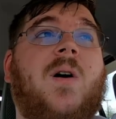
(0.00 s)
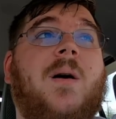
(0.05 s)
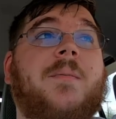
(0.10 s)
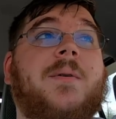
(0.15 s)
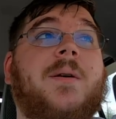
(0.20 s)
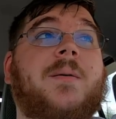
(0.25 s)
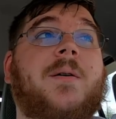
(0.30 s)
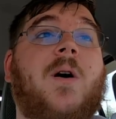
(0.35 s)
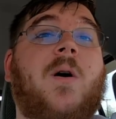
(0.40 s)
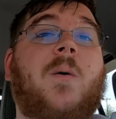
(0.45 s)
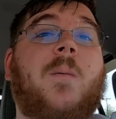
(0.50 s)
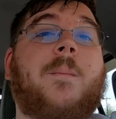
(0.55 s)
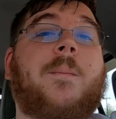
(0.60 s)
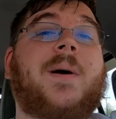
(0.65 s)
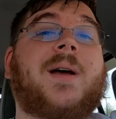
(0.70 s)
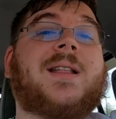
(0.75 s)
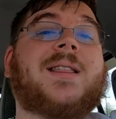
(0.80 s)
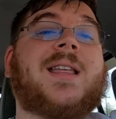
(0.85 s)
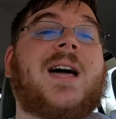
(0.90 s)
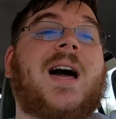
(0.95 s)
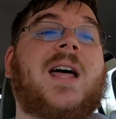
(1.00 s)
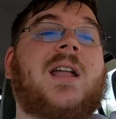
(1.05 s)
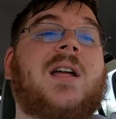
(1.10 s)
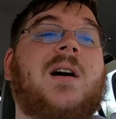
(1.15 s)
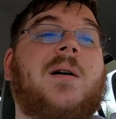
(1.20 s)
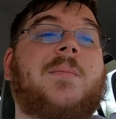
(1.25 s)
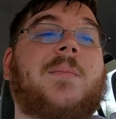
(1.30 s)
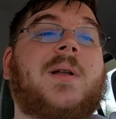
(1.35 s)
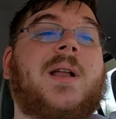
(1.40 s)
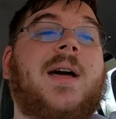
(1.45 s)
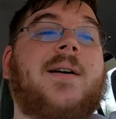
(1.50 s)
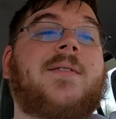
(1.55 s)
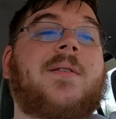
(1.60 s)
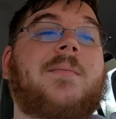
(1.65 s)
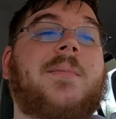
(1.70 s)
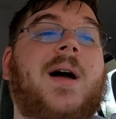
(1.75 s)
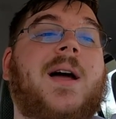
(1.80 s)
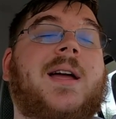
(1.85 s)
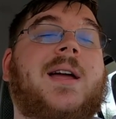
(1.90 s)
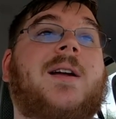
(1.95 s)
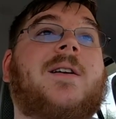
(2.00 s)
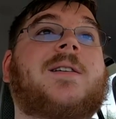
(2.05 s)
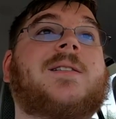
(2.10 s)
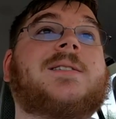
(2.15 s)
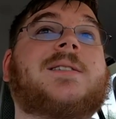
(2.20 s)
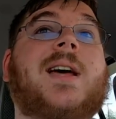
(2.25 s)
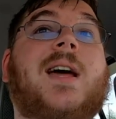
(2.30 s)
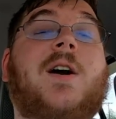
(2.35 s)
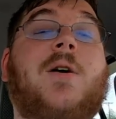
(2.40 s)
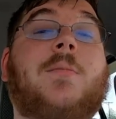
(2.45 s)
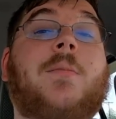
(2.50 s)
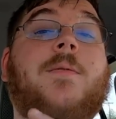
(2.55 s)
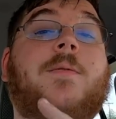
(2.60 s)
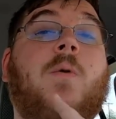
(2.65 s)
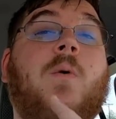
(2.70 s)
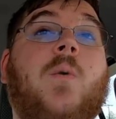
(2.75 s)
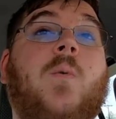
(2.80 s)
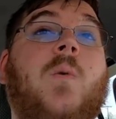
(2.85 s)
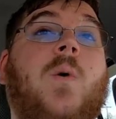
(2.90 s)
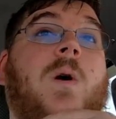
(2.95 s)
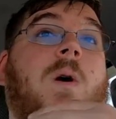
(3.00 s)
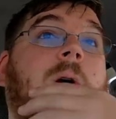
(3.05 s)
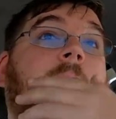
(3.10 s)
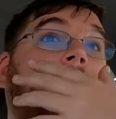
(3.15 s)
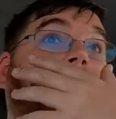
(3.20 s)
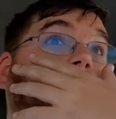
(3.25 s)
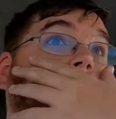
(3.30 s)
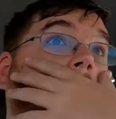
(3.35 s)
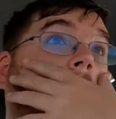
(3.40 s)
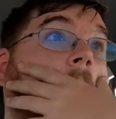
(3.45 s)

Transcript: I'm going to go and pick that up and have it back here in town before work,